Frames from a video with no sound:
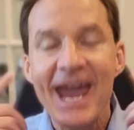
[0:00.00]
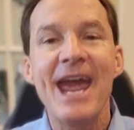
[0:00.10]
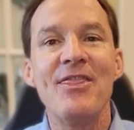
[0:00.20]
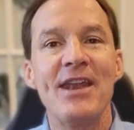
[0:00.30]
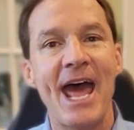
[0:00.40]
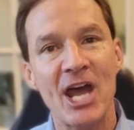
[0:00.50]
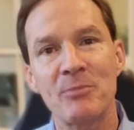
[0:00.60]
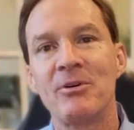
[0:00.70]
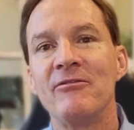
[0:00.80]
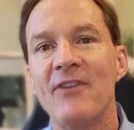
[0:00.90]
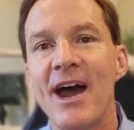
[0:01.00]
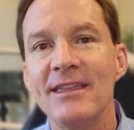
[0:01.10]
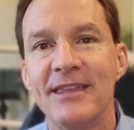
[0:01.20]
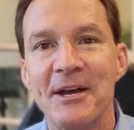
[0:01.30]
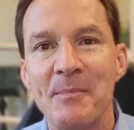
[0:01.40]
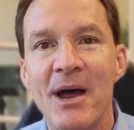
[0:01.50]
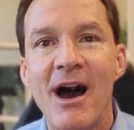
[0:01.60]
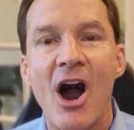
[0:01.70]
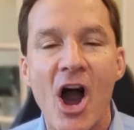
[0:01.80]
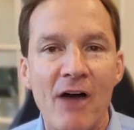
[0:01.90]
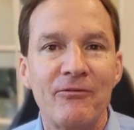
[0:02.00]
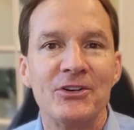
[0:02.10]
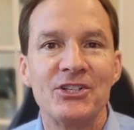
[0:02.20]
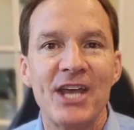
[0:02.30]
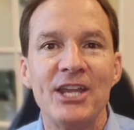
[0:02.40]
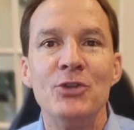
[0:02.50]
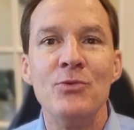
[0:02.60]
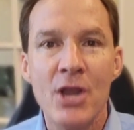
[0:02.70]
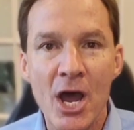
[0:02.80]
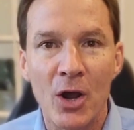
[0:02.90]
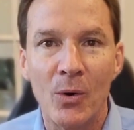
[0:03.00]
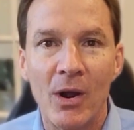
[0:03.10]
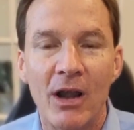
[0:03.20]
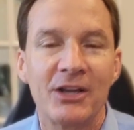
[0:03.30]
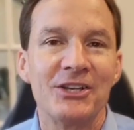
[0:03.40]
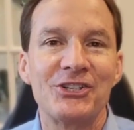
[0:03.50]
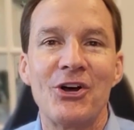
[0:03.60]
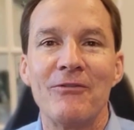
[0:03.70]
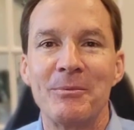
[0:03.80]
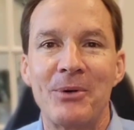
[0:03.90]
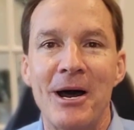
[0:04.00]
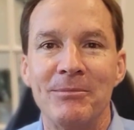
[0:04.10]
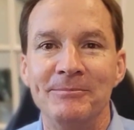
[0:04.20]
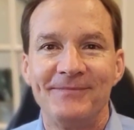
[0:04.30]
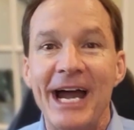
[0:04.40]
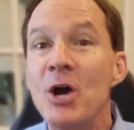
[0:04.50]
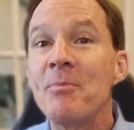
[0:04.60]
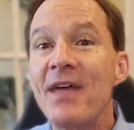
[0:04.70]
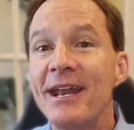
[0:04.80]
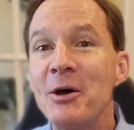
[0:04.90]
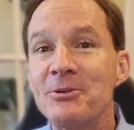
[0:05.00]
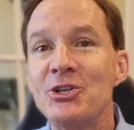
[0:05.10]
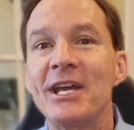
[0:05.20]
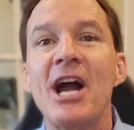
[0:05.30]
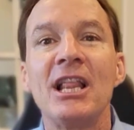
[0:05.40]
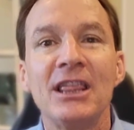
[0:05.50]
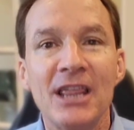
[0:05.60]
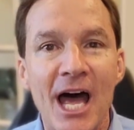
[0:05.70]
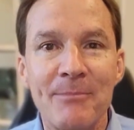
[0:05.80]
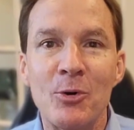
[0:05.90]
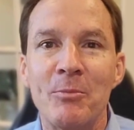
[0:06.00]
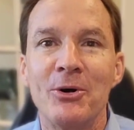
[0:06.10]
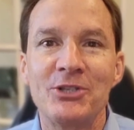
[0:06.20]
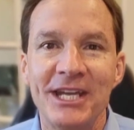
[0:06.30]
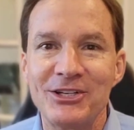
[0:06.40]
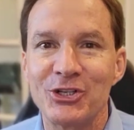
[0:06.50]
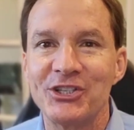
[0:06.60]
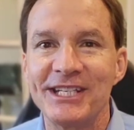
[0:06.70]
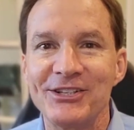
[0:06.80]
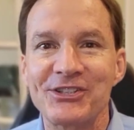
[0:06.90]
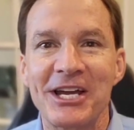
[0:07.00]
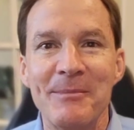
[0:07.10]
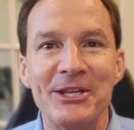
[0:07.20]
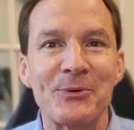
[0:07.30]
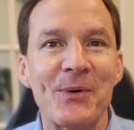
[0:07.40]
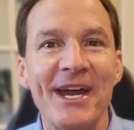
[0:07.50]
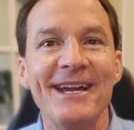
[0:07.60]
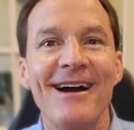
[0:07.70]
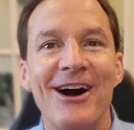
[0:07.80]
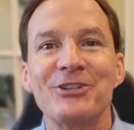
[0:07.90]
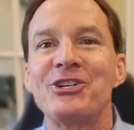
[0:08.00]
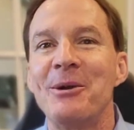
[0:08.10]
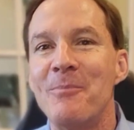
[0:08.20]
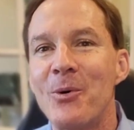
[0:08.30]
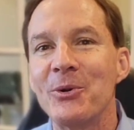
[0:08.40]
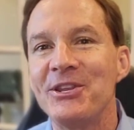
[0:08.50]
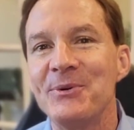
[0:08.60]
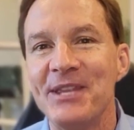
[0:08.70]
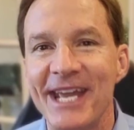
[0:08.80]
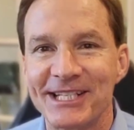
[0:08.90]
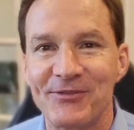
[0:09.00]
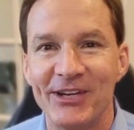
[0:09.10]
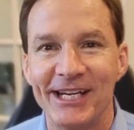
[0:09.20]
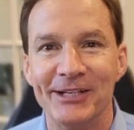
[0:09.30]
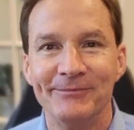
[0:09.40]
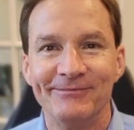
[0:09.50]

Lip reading: and then how to provide them offers that you know are going to solve the problem. I hope that helps you get a lot more potential deals coming your way. I'll share more with you in the next video.